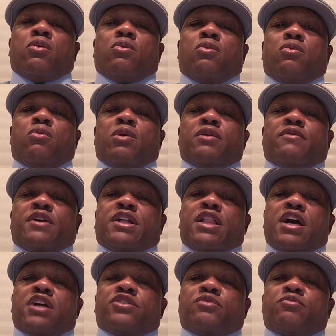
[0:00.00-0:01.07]
One of the
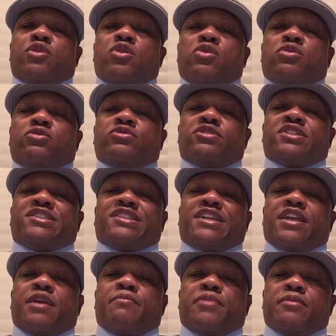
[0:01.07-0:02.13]
classroom goals is
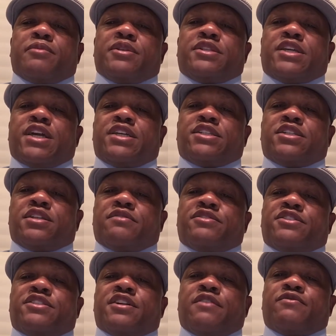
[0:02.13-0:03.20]
the implementation of
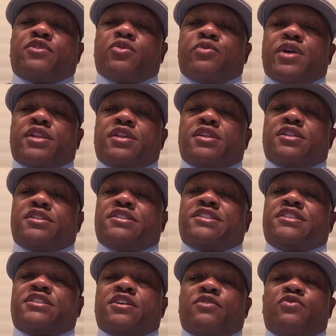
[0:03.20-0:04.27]
self-directed and
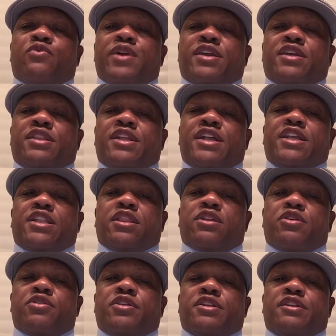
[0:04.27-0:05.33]
self-regulated
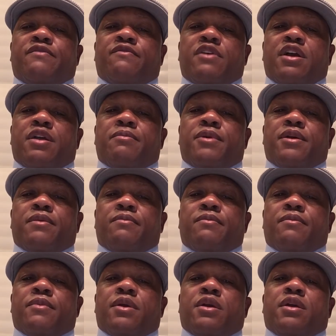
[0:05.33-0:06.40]
learning environment.
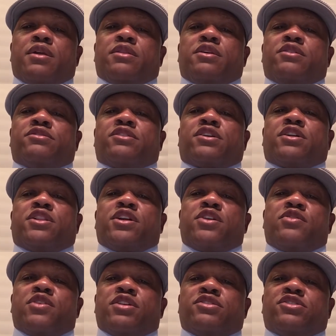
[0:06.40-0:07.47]
There is a
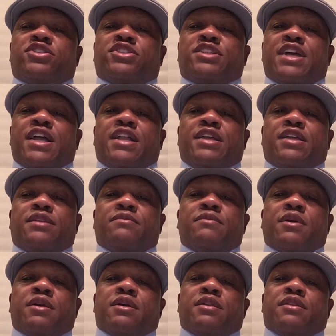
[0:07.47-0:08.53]
clear understanding
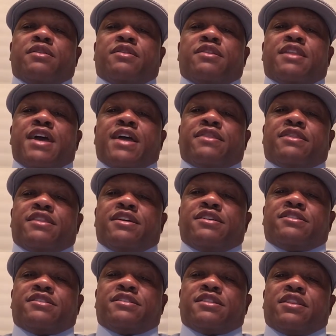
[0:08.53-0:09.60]
that
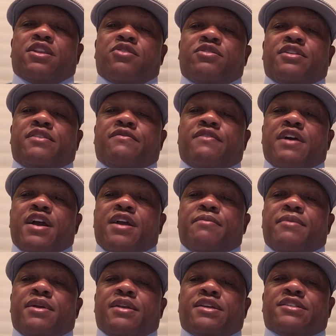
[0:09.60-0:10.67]
this learning
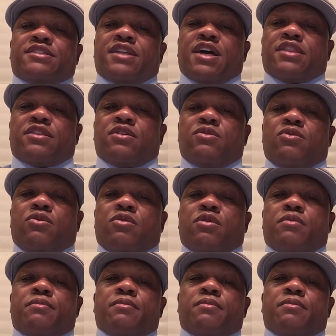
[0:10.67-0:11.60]
environment is not the norm.